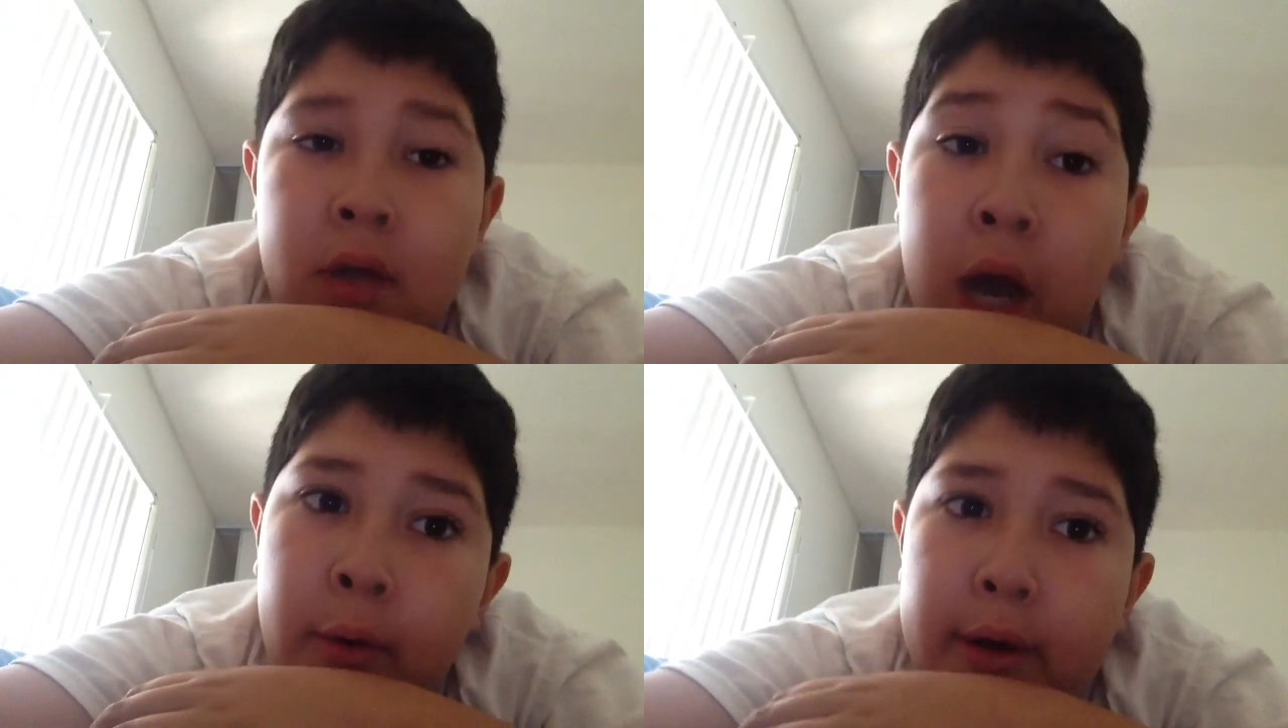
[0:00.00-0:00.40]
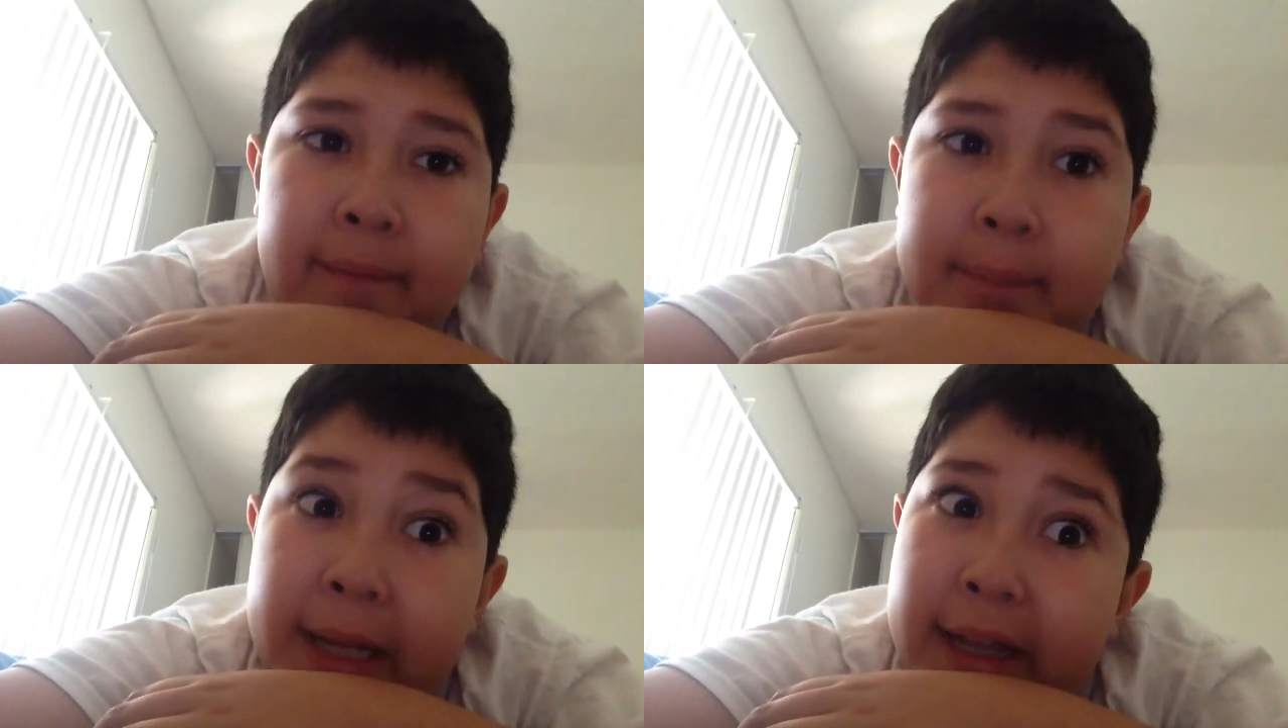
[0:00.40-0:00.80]
I would
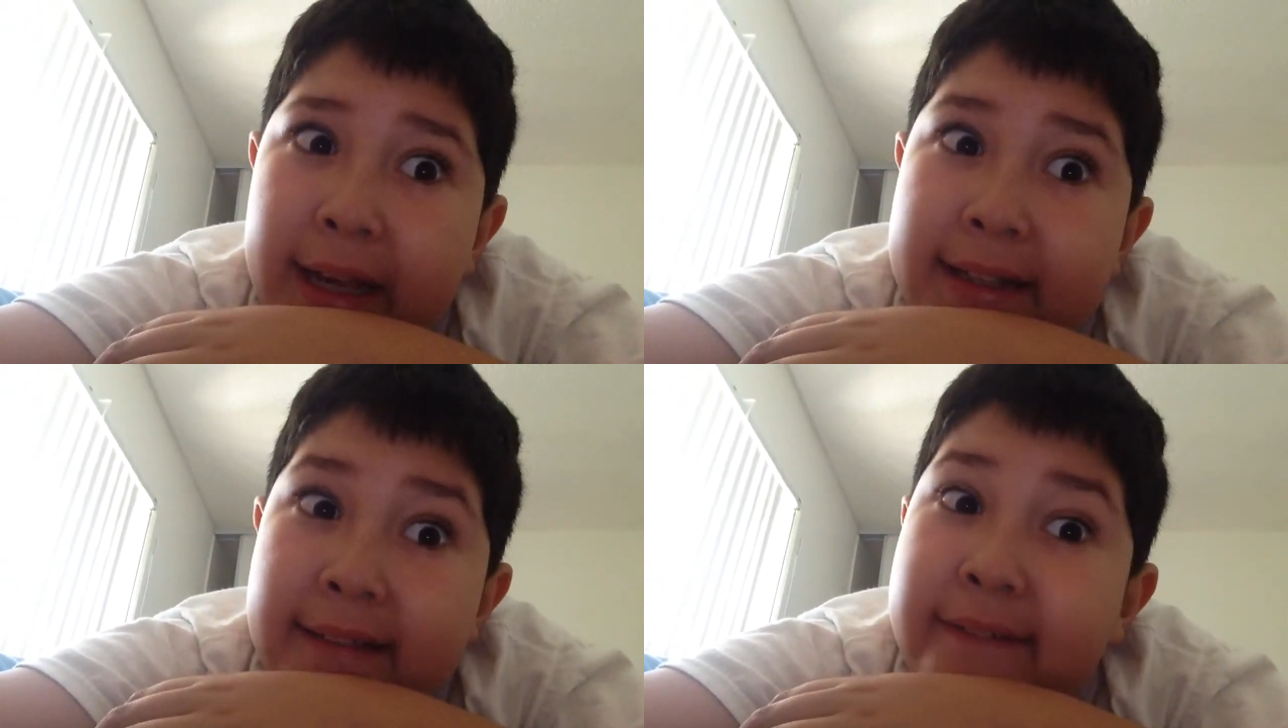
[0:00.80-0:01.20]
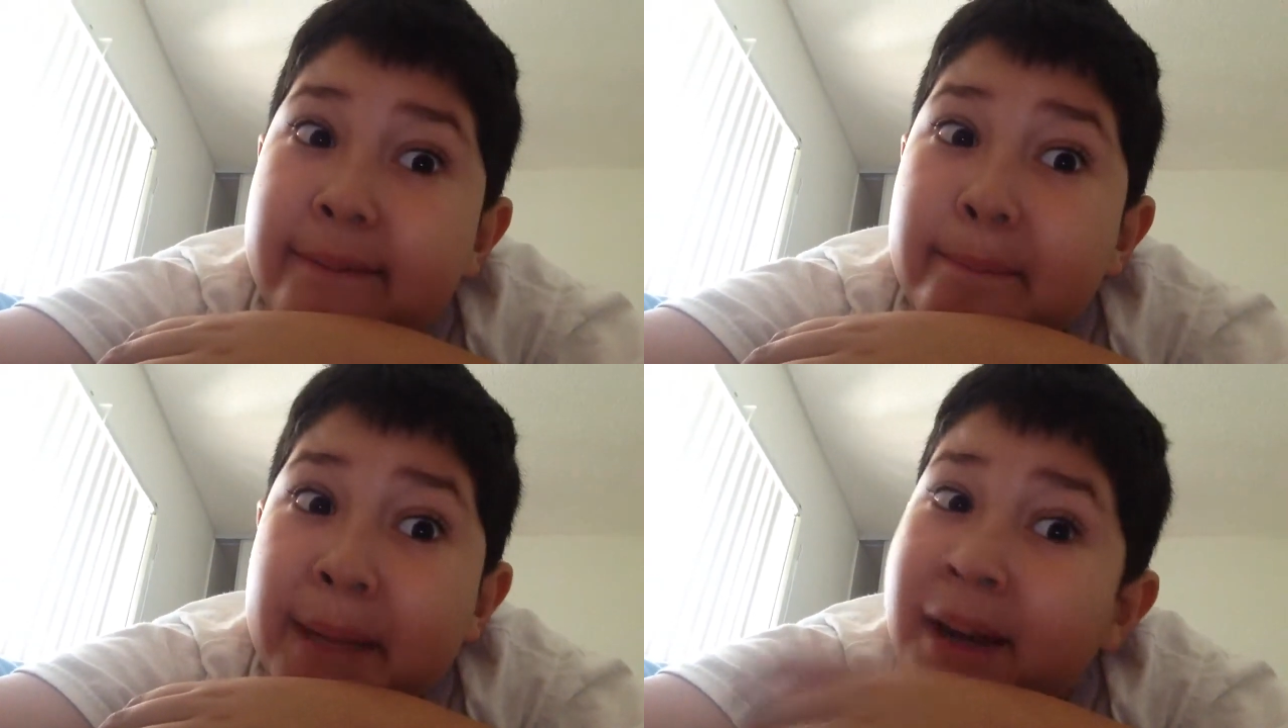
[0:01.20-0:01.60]
have be like to
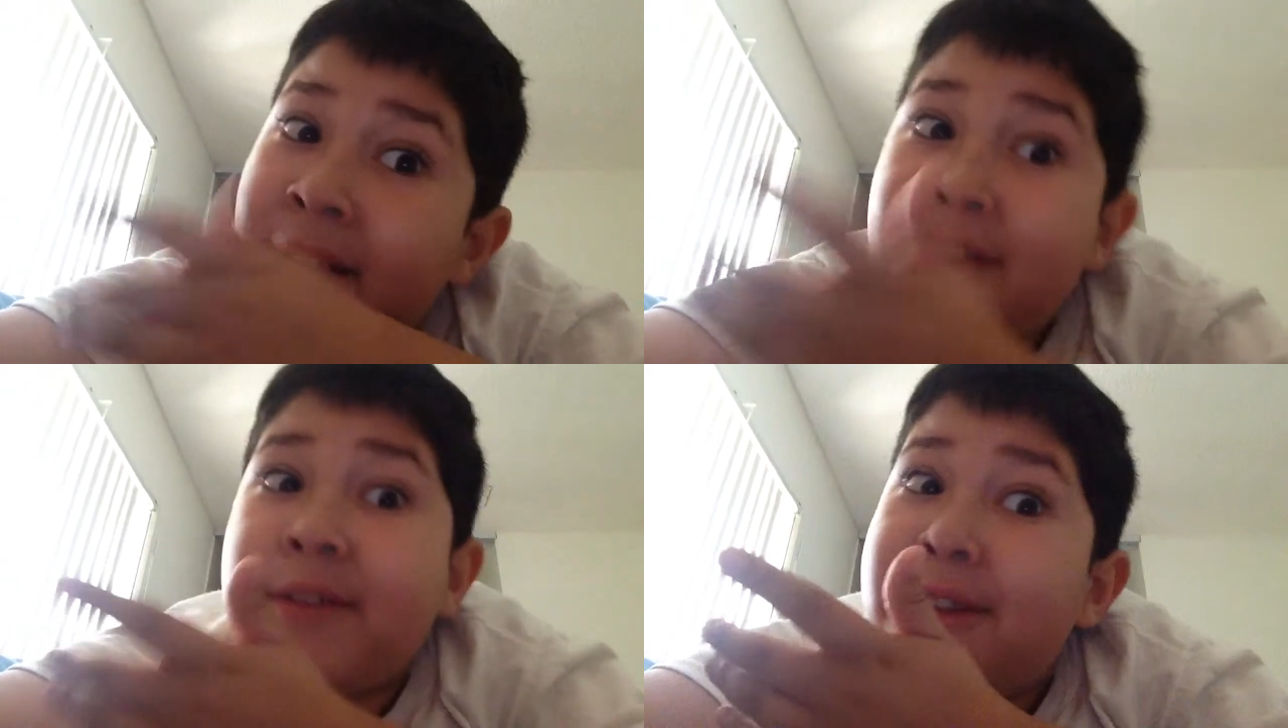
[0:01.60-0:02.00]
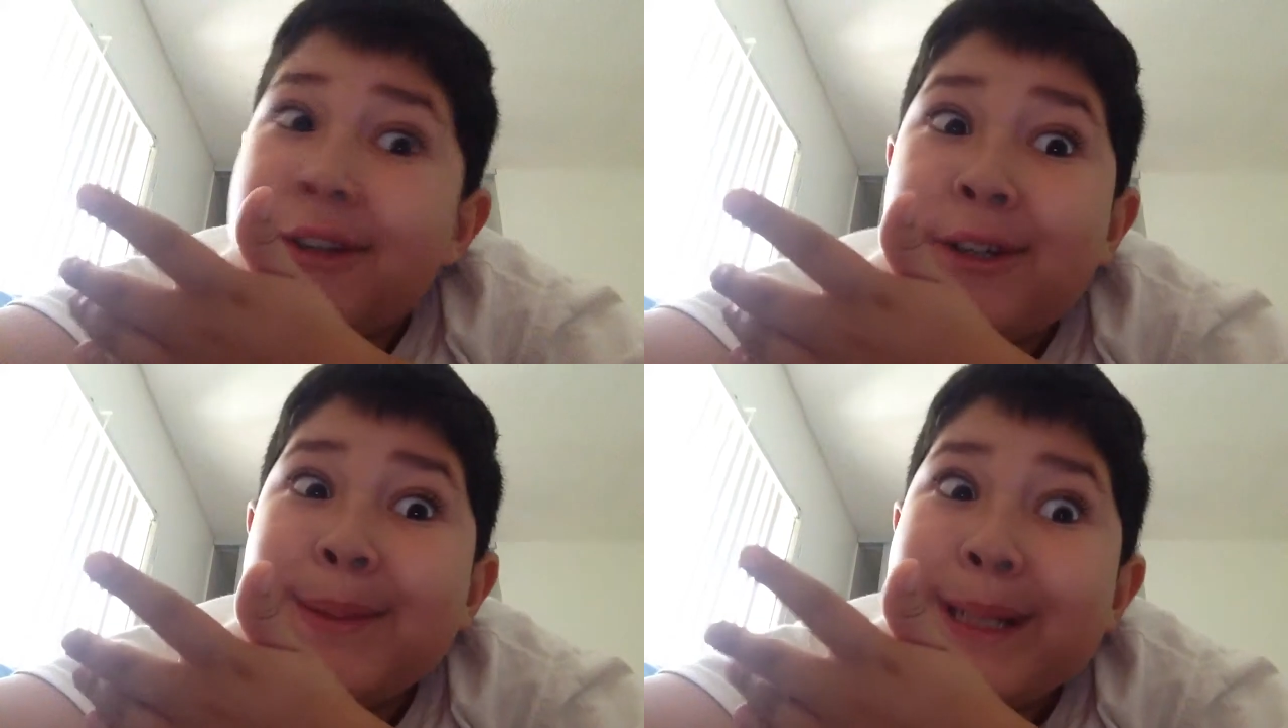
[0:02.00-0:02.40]
be on
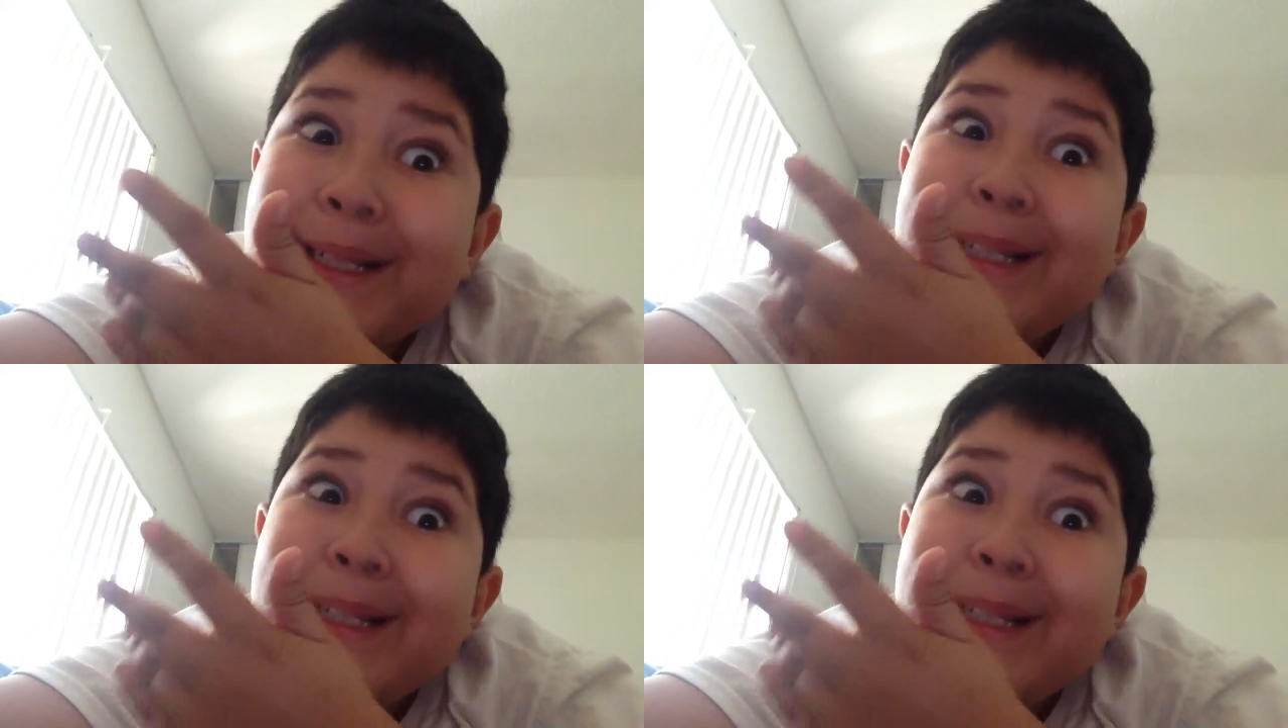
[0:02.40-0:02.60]
YouTube.